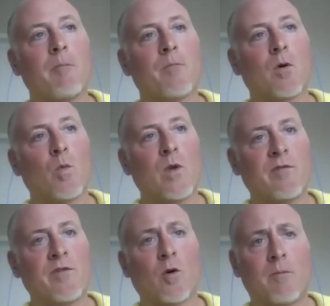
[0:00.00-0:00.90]
We
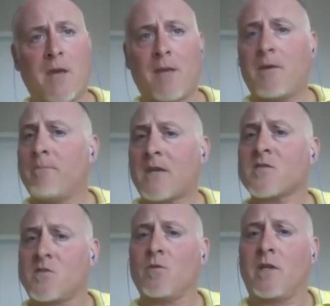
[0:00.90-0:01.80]
feel it may be
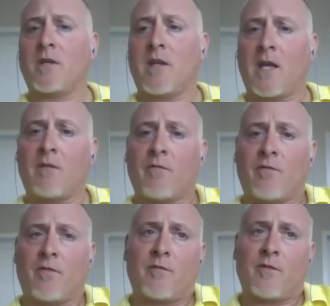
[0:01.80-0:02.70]
best suited
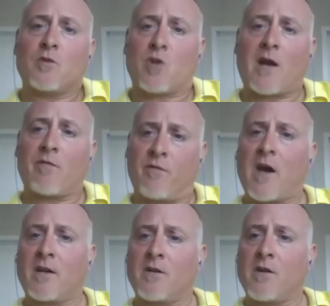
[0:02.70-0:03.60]
if you try to
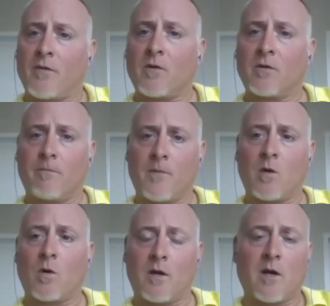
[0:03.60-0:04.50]
find another
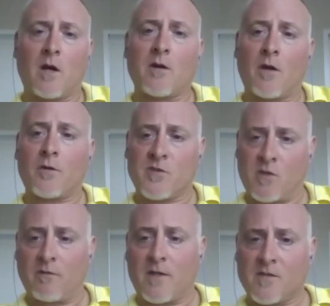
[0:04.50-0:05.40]

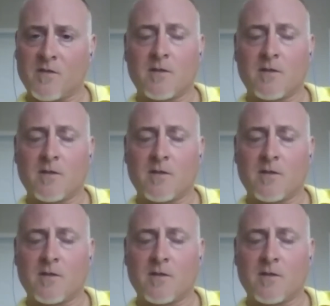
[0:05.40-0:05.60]
service.